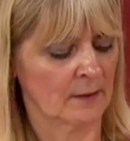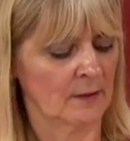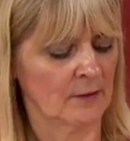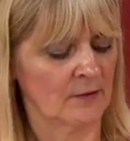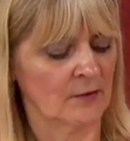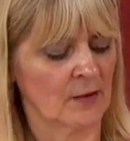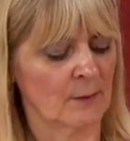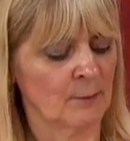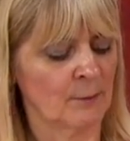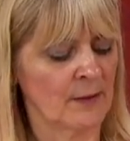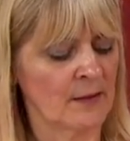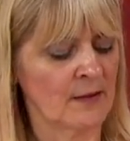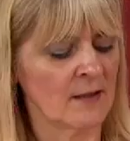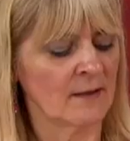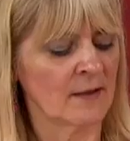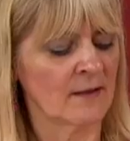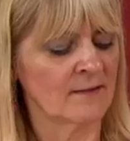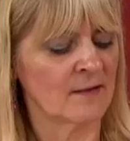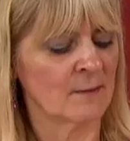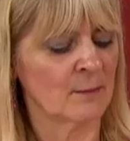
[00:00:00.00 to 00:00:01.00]
So I'm pinning
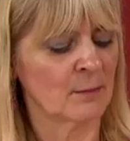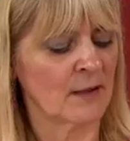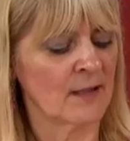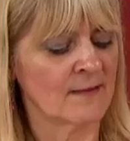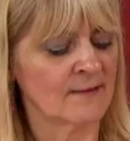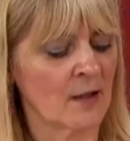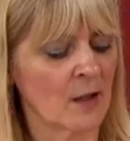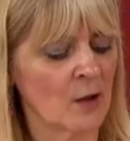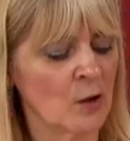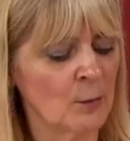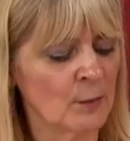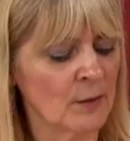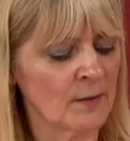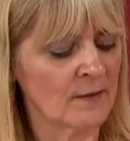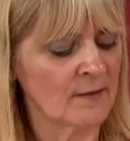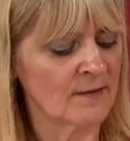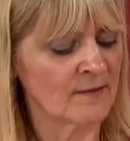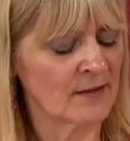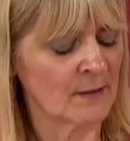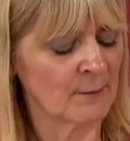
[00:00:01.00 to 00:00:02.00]
that in place.
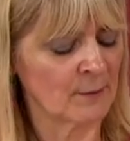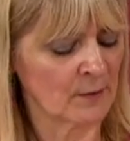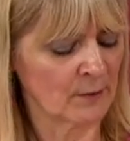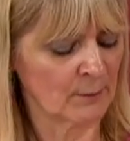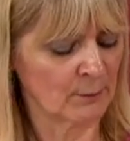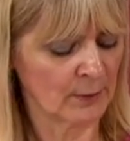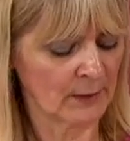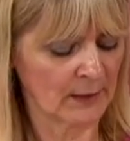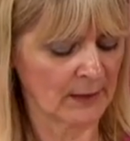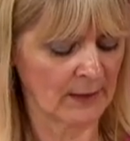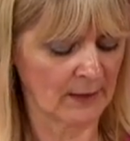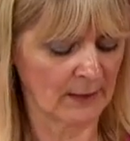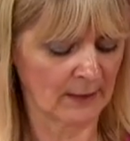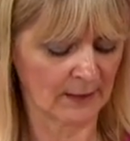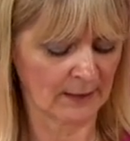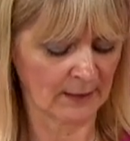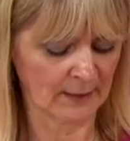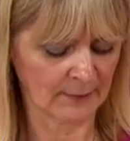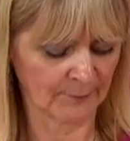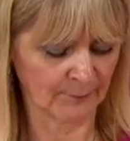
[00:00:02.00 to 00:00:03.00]
Open the zip
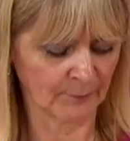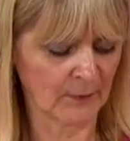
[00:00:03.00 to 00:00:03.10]
completely.